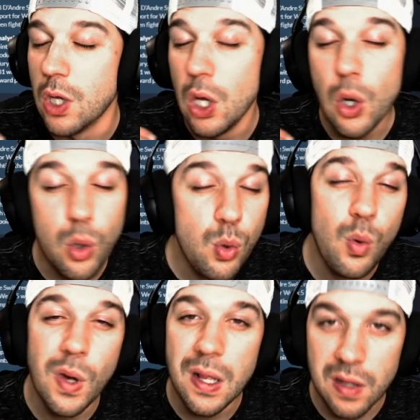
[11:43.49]
Who
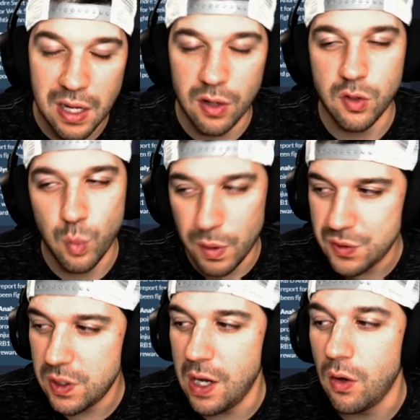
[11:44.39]
cares? Once
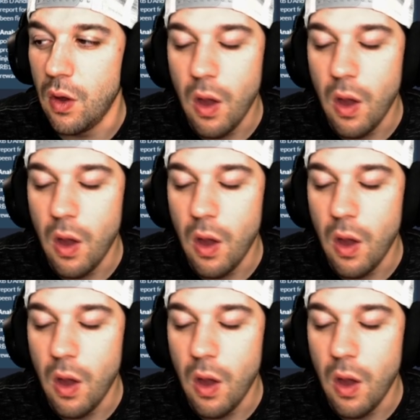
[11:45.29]
again,